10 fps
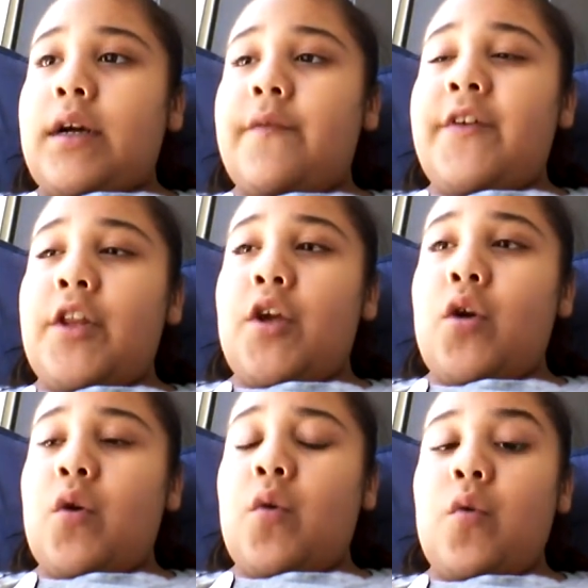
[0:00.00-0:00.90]
a
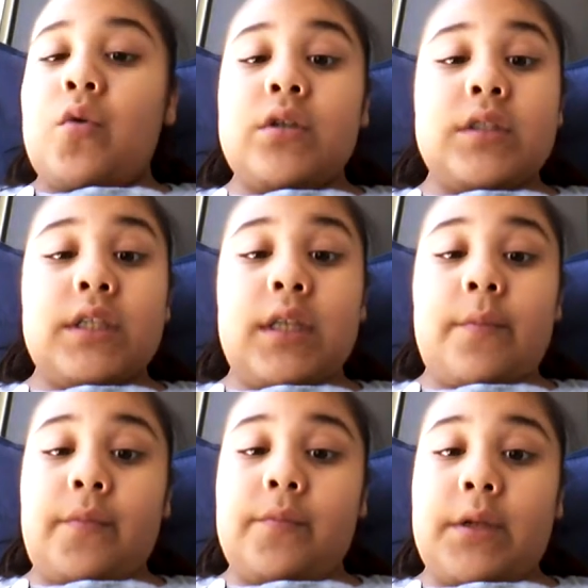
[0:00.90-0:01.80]
video on something
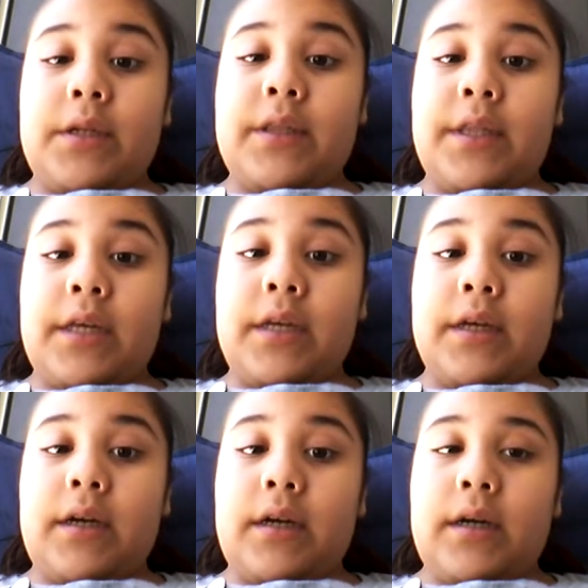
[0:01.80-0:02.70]
I'm going to
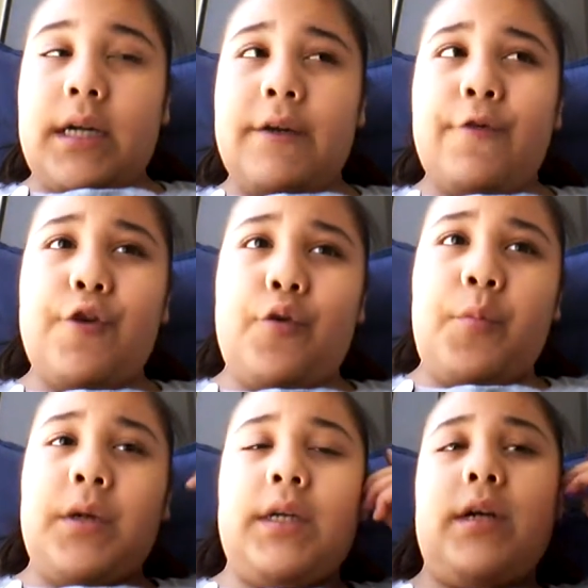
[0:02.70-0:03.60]
think I have a
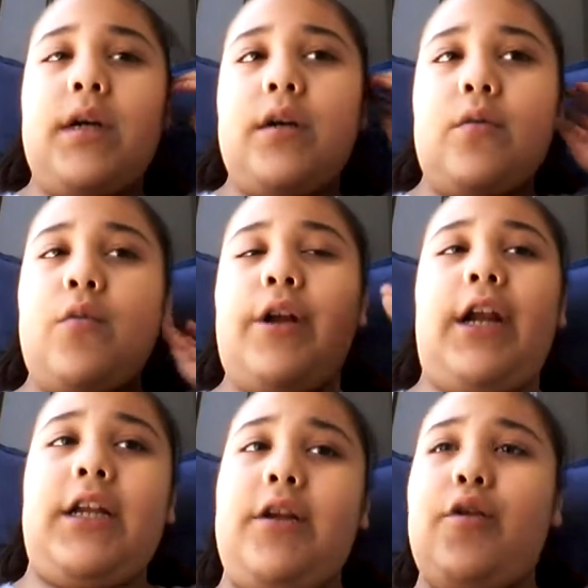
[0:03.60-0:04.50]
notebook what
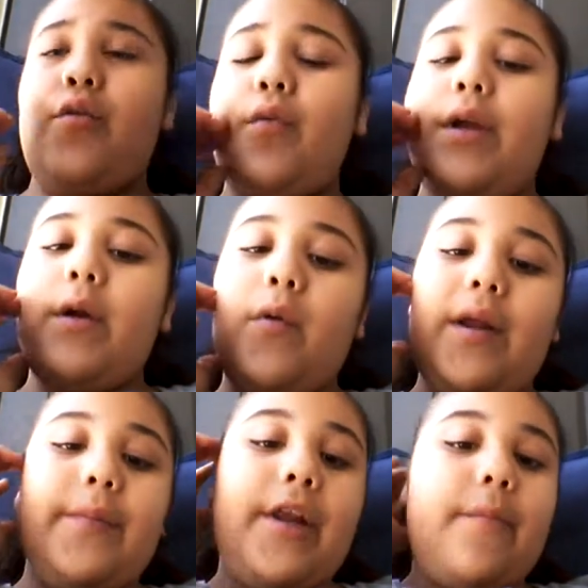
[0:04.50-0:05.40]
I doing, what
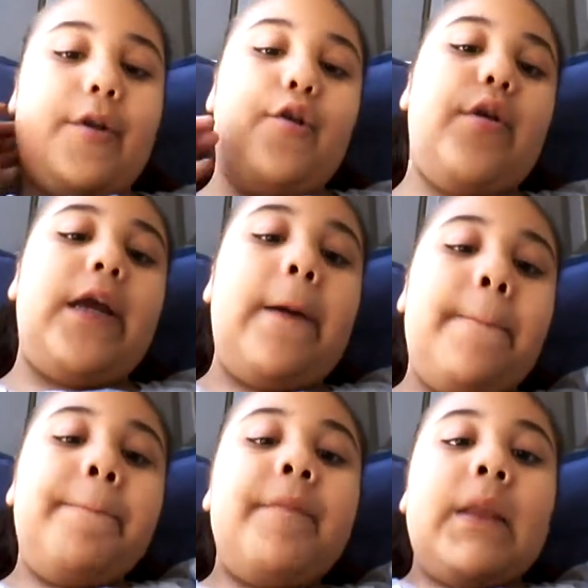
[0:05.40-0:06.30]
I'm going to be doing,
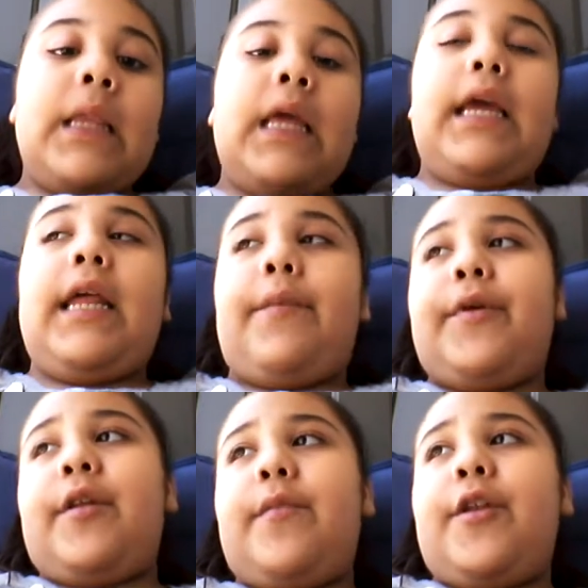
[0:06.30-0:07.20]
and I'm
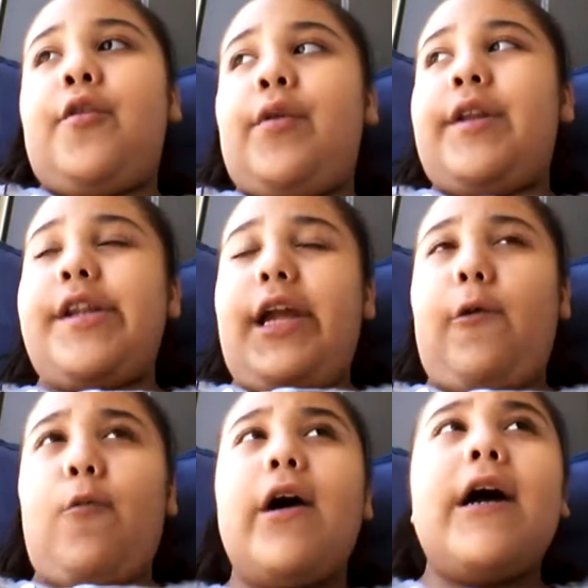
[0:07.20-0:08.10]
going to be doing
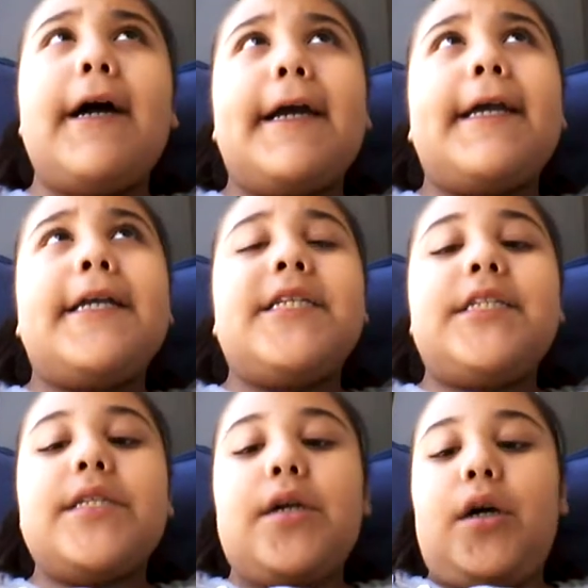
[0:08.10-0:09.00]

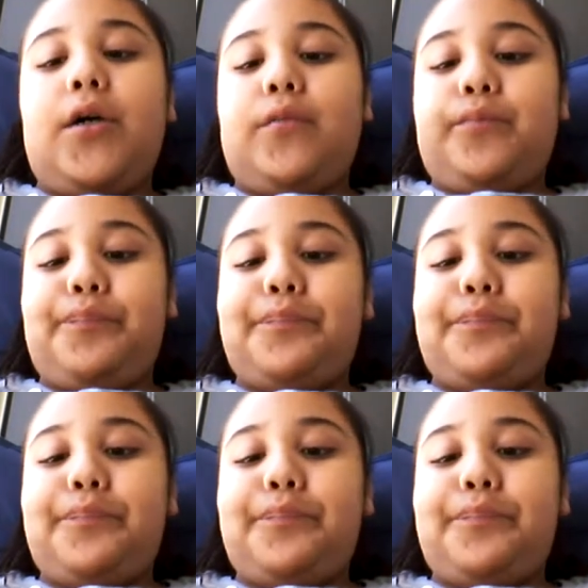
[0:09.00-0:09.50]
DIYs, um,